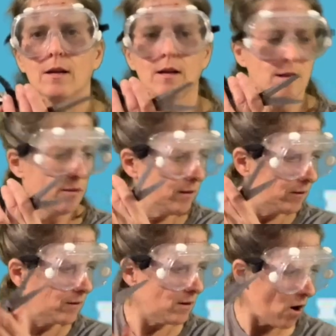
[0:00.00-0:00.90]
This
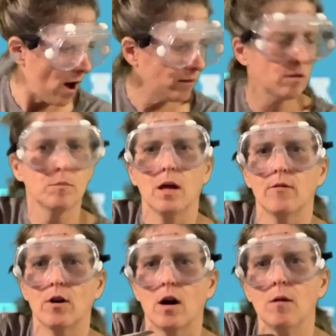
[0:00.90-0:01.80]
is an awesome
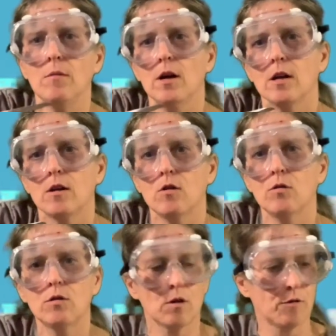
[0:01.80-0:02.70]
lever arm,
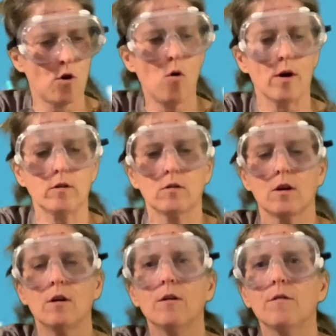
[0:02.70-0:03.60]
used, of course,
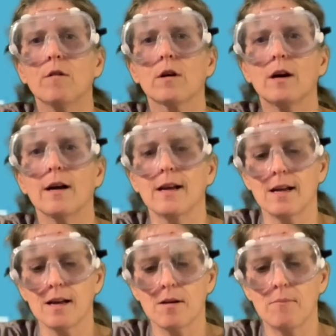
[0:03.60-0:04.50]
for
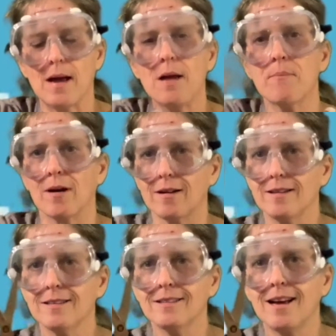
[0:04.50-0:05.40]
cutting paper.
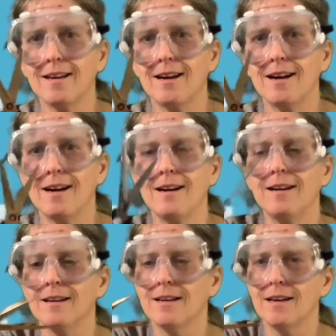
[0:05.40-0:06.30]
Ta-da!
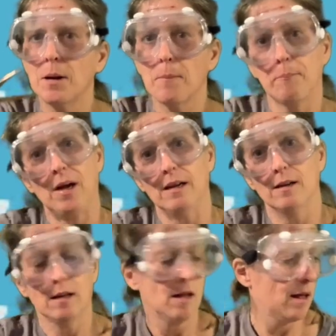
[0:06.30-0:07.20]
But
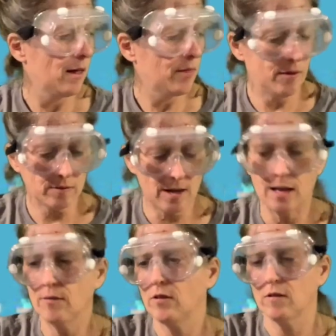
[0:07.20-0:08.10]
this
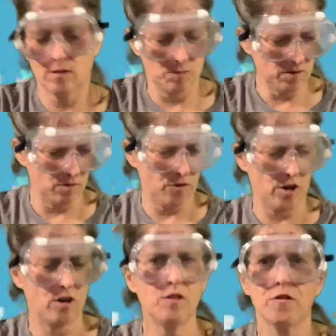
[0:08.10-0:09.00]
kind of system isn't
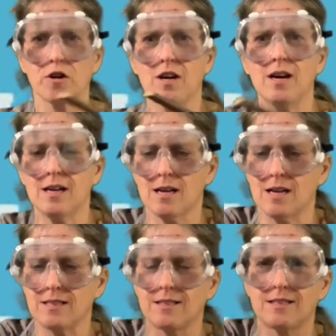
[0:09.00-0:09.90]
very good for cutting
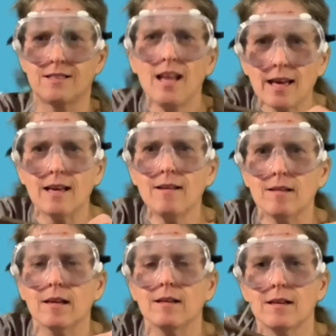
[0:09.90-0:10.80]
a stick, is
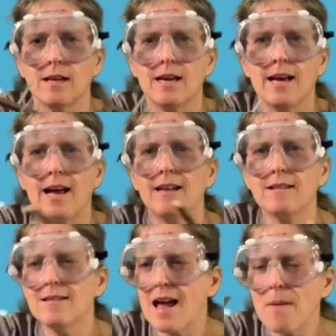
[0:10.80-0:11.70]
it? And
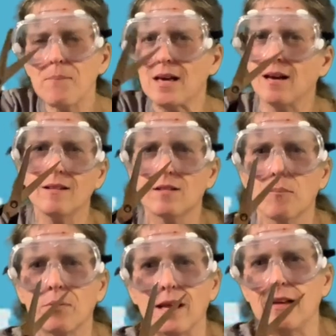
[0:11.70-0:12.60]
it's not because the
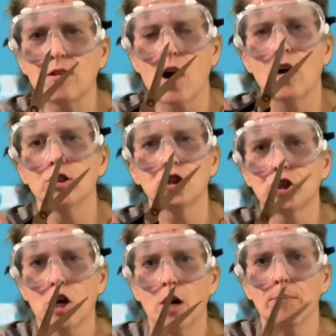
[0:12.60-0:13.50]
blades aren't
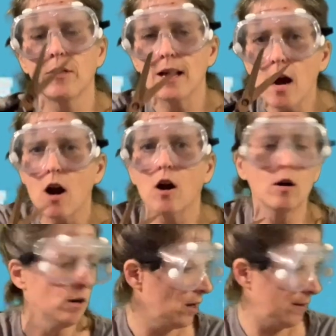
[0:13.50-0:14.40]
sharp. They
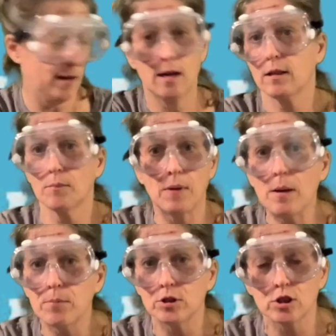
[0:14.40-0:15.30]
are. They cut the
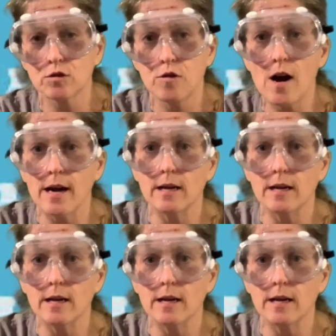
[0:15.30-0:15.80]
paper just fine.